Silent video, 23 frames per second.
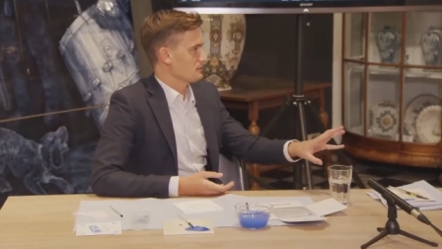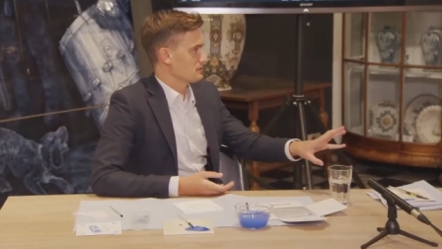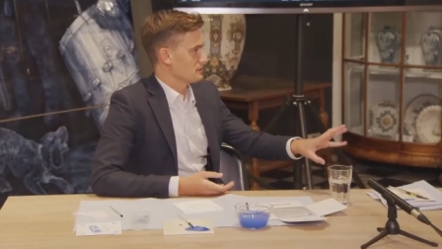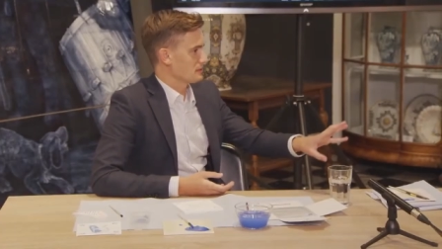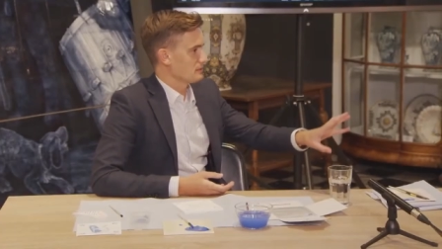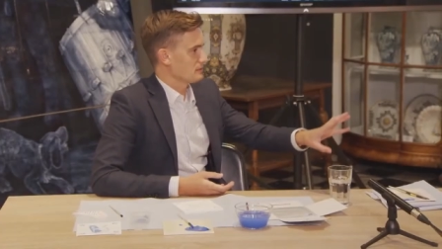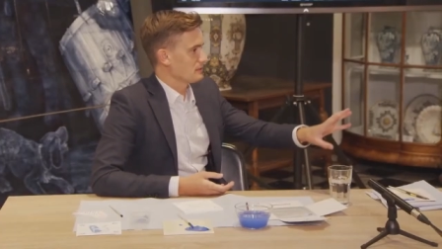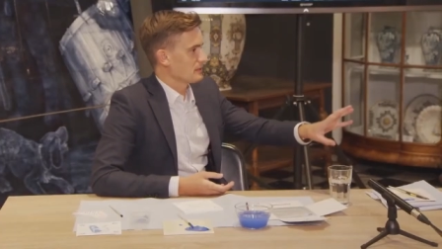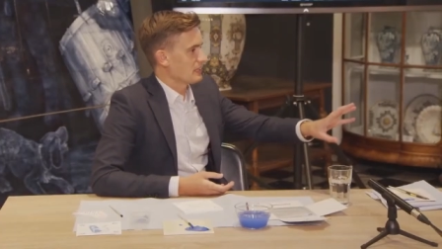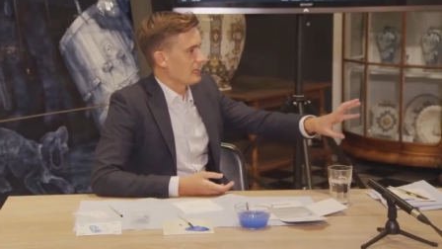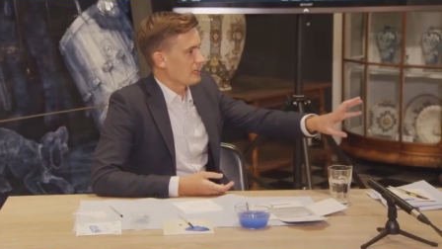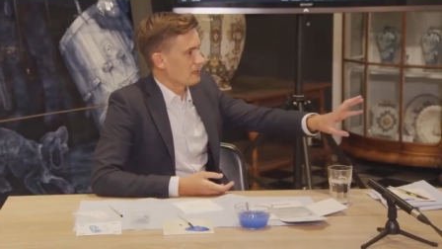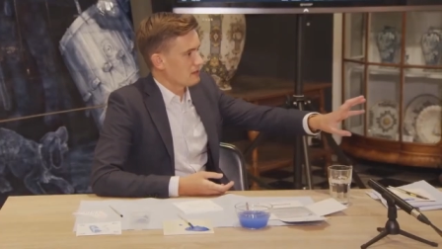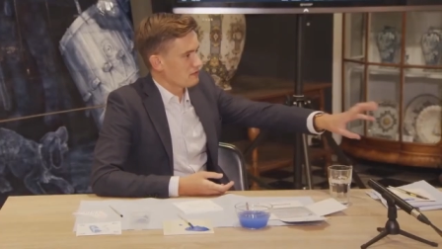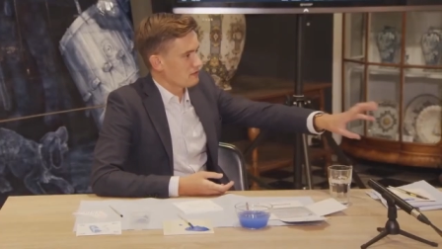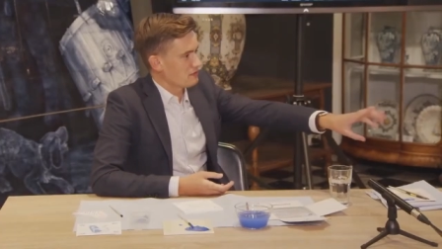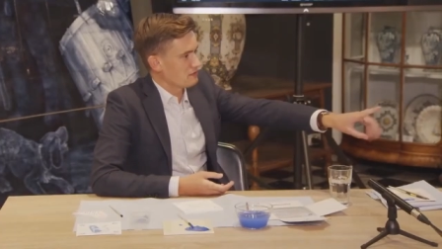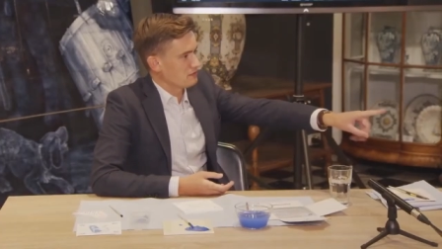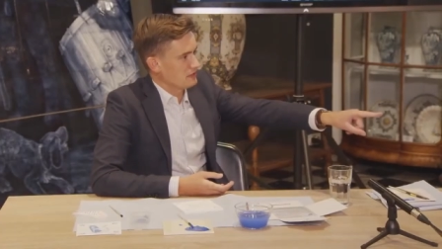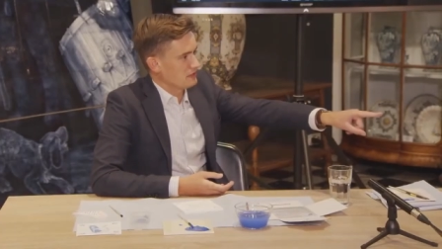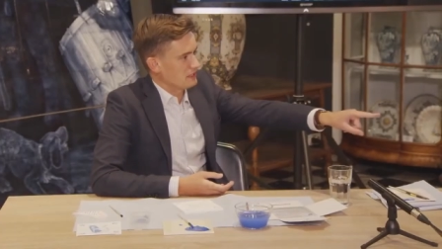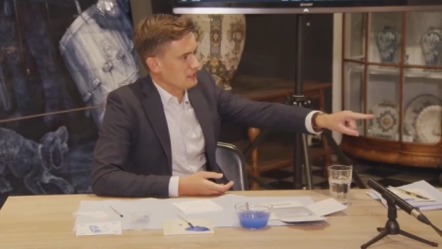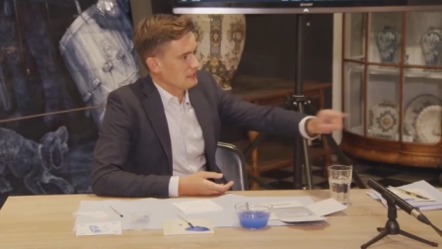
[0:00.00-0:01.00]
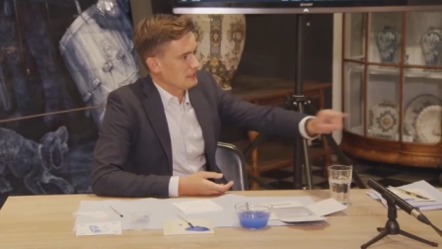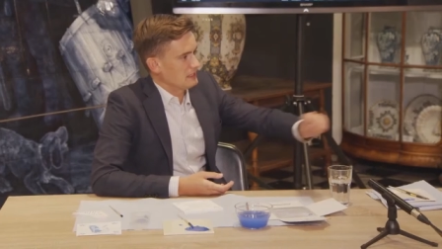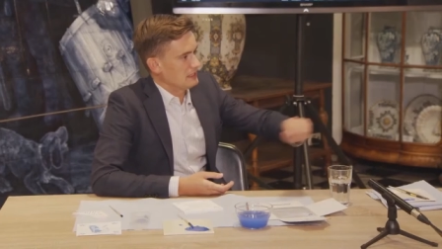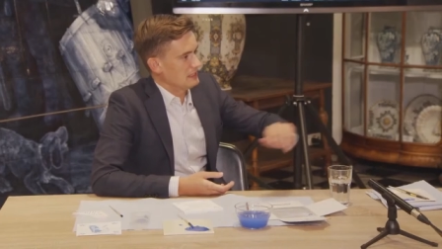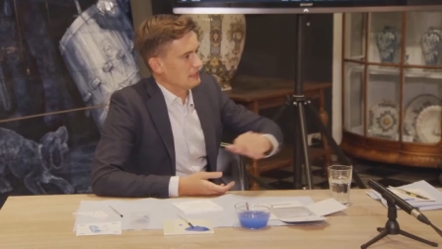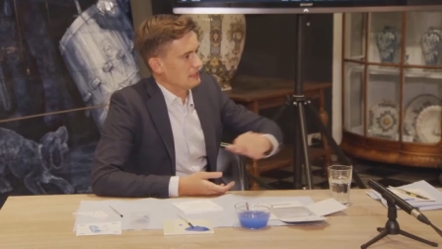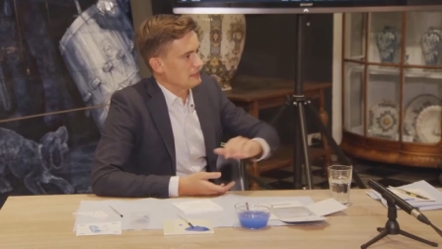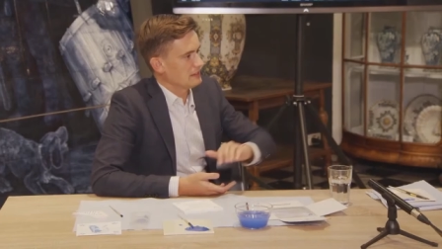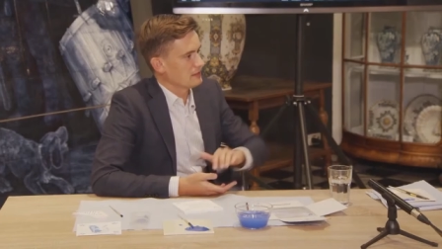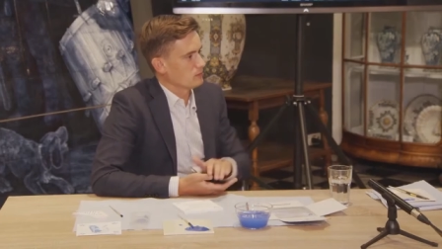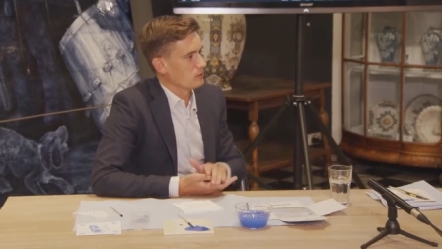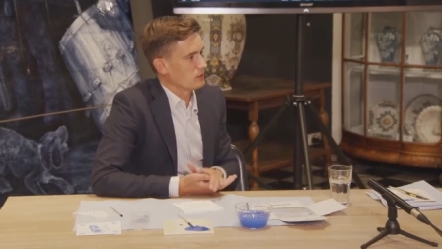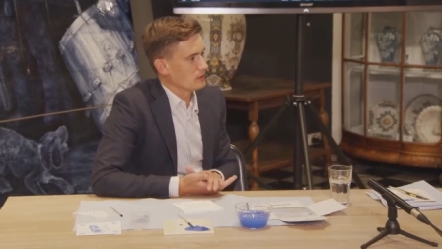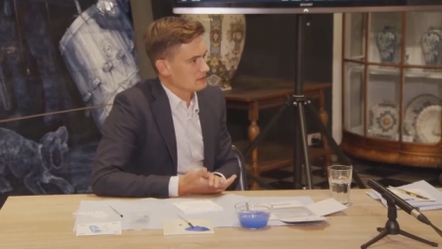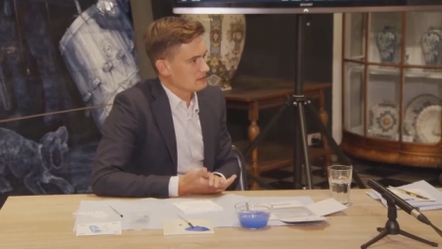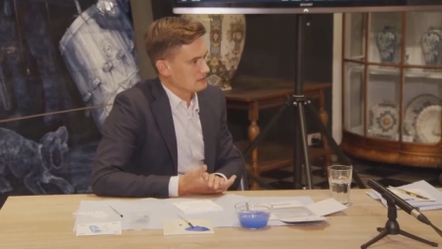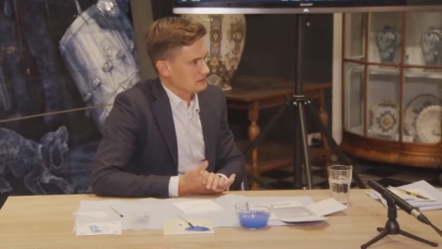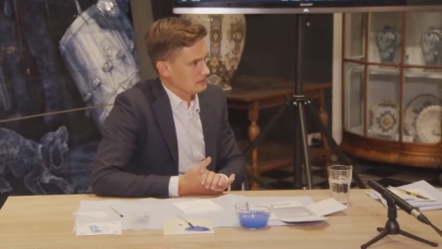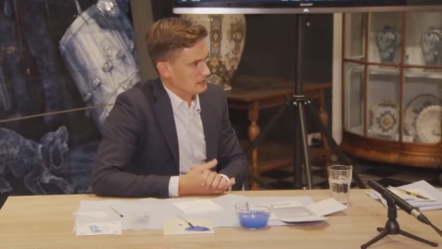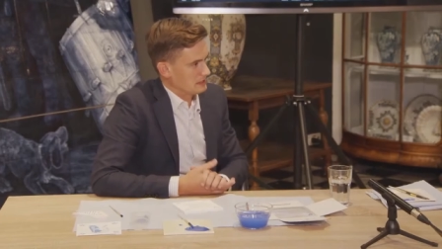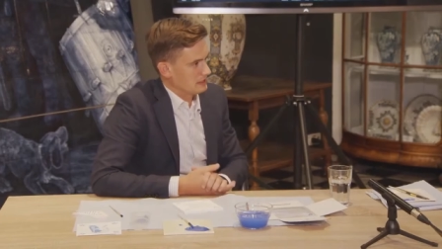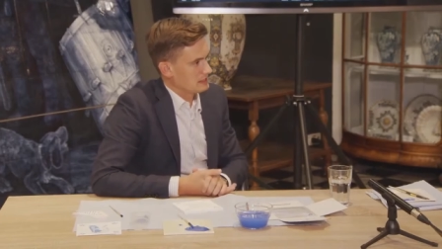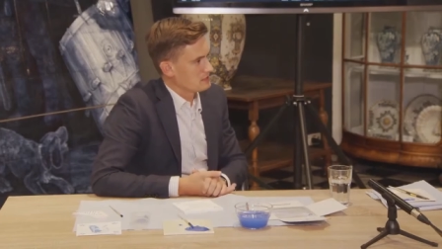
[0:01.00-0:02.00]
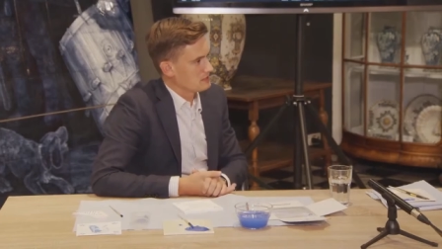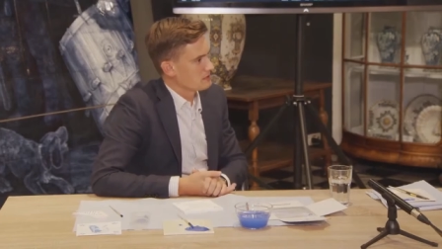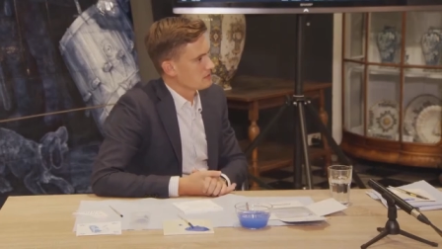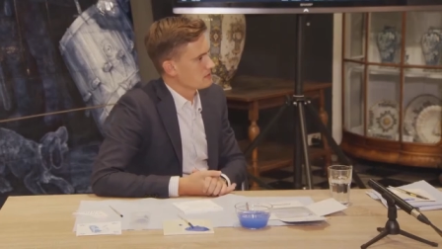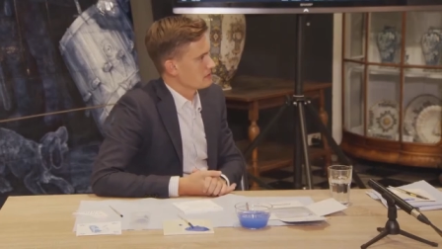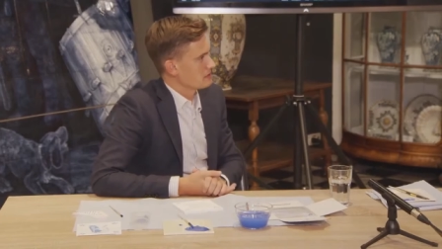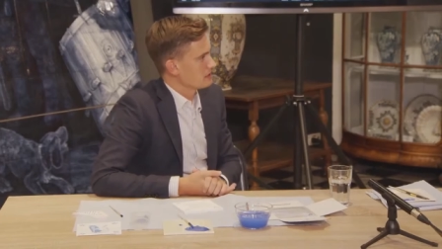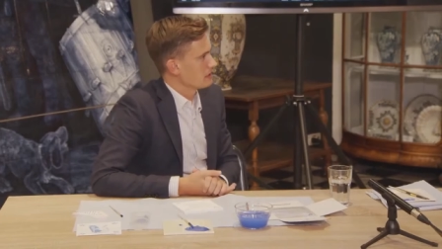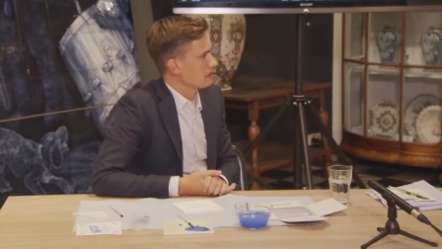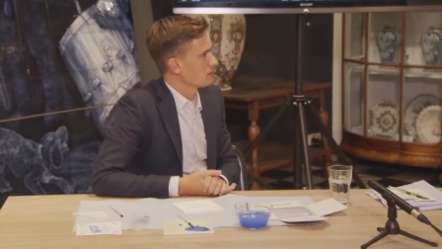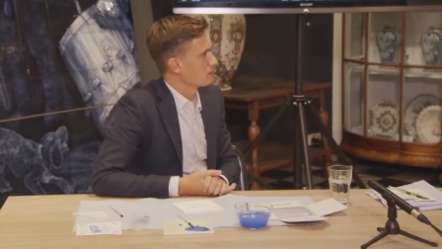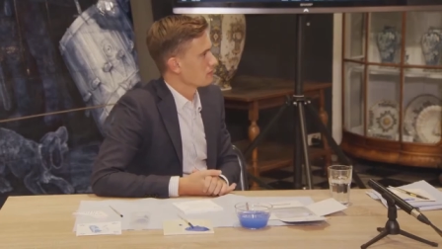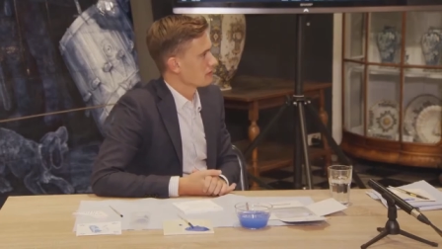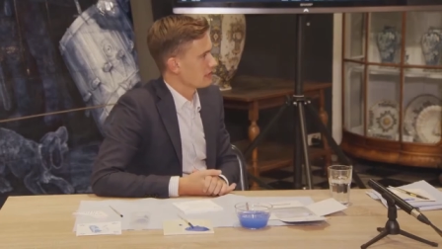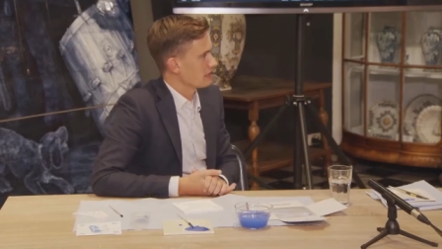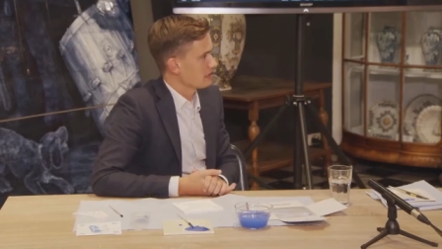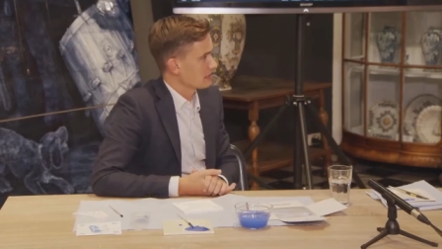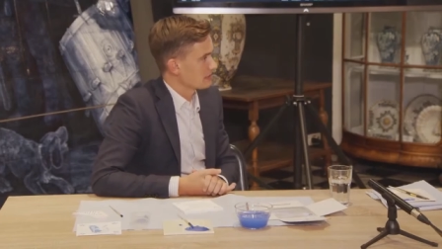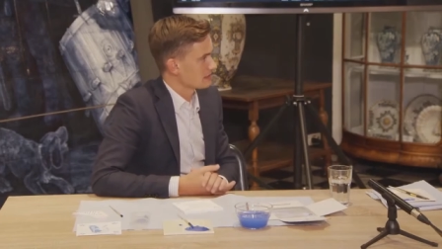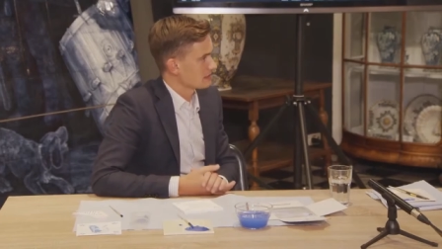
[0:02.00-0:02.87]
So we have uh, the one that you see over here.